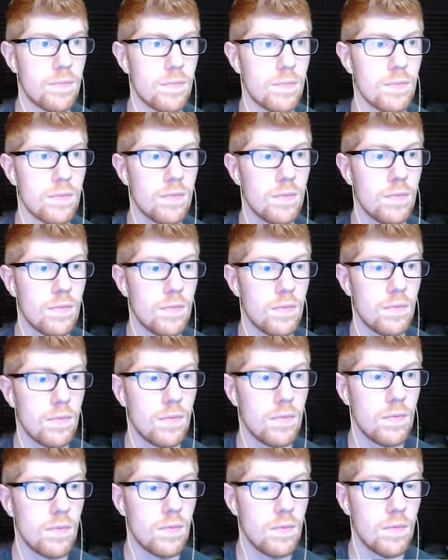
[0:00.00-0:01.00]

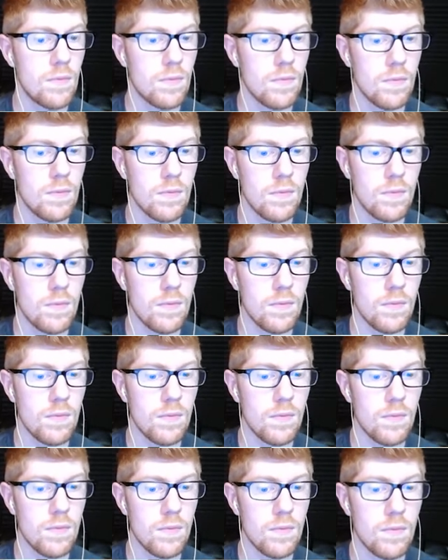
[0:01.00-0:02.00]

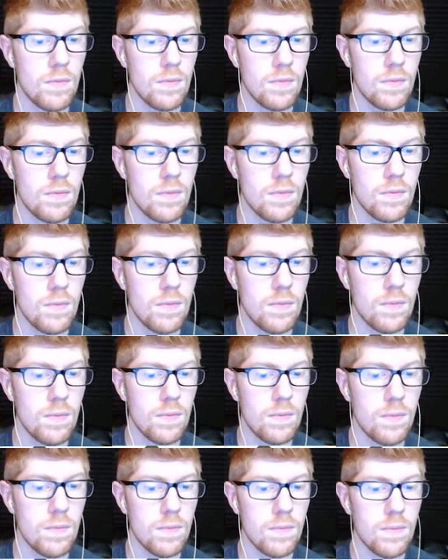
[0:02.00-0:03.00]

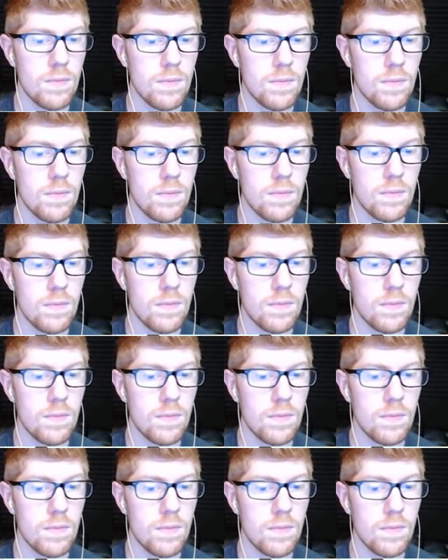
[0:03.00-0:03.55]
Nothing is said.